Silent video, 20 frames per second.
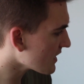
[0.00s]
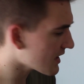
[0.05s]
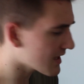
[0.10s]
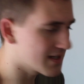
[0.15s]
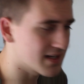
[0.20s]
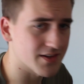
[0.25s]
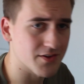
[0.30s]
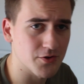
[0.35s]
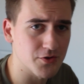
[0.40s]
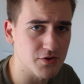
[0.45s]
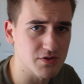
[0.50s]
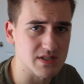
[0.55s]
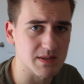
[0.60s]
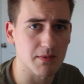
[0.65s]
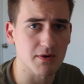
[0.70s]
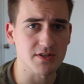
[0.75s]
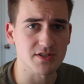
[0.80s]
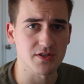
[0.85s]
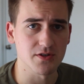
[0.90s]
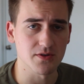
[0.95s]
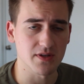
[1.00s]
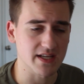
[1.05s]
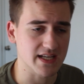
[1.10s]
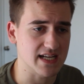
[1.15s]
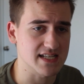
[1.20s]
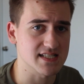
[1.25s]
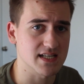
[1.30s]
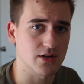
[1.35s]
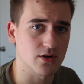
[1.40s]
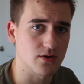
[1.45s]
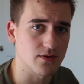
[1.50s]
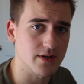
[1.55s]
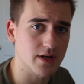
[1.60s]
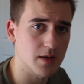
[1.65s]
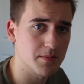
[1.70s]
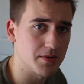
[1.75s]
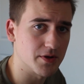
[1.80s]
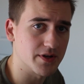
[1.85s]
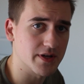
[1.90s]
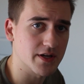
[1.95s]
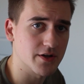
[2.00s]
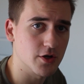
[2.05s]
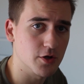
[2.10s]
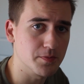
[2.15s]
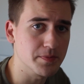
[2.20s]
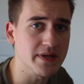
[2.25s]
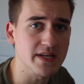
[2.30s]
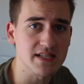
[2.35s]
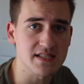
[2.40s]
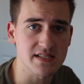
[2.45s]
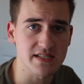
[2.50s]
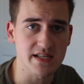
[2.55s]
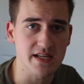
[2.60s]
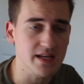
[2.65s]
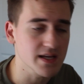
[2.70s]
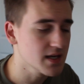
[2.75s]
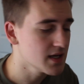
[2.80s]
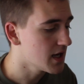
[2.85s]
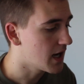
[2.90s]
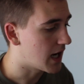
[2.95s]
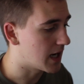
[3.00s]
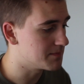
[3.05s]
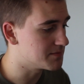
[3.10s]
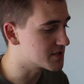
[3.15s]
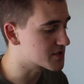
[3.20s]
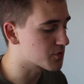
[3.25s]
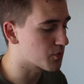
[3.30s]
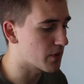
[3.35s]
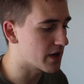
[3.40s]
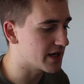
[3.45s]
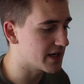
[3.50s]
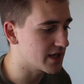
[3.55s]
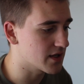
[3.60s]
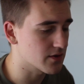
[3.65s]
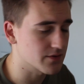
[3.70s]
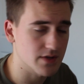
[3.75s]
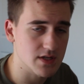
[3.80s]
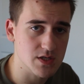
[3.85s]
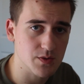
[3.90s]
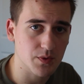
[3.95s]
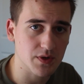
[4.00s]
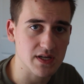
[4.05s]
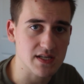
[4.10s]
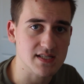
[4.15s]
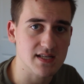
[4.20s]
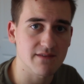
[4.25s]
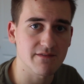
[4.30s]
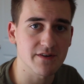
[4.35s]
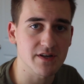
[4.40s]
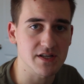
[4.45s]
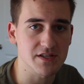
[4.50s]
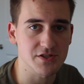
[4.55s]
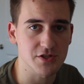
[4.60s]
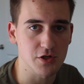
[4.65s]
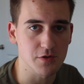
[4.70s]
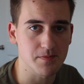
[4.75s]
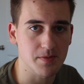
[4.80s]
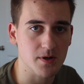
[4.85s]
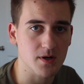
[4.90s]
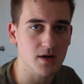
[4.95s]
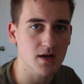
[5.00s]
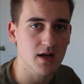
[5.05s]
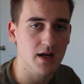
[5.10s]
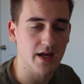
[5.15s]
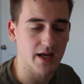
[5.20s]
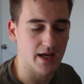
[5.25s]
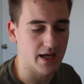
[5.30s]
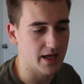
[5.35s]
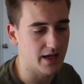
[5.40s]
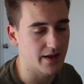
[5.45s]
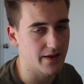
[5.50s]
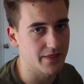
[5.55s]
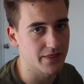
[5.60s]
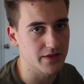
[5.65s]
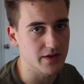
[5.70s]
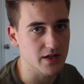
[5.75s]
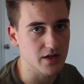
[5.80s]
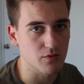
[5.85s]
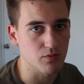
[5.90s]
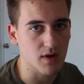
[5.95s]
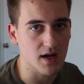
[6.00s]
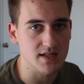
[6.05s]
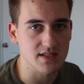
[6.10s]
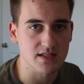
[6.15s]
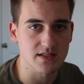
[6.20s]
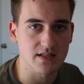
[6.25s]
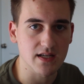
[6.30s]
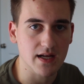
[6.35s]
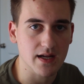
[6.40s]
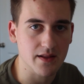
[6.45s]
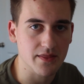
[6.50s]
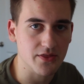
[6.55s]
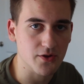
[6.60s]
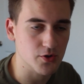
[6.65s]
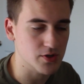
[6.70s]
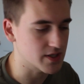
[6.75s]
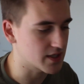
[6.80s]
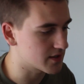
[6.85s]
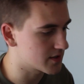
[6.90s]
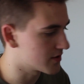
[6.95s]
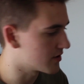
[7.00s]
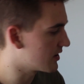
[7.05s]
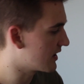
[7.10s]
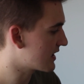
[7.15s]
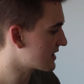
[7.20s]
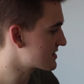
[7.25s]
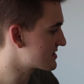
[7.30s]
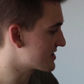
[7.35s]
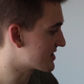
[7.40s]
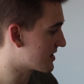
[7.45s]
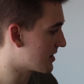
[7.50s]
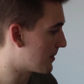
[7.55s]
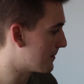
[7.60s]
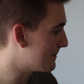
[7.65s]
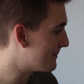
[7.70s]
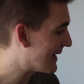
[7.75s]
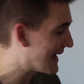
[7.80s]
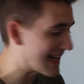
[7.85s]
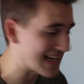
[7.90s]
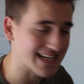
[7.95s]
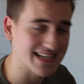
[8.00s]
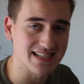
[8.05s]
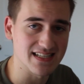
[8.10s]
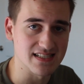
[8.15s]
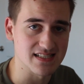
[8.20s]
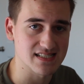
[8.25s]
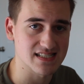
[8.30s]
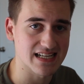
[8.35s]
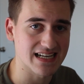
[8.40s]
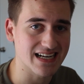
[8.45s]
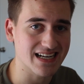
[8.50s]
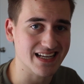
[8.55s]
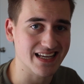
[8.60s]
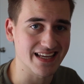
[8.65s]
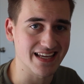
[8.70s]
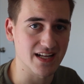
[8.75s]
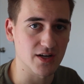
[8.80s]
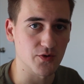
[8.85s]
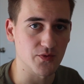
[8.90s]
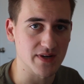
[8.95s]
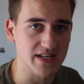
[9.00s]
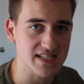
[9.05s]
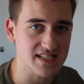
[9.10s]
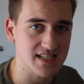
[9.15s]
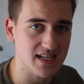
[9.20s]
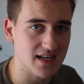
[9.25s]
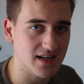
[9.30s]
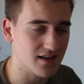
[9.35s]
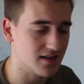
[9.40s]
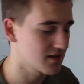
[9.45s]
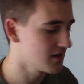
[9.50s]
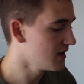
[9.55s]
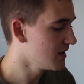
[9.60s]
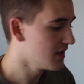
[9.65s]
In other news, I'm also, like I said earlier, building a new PC. I'm just waiting on the 2070 Super and the Ryzen 9 3900X to come back into stock and get a restock.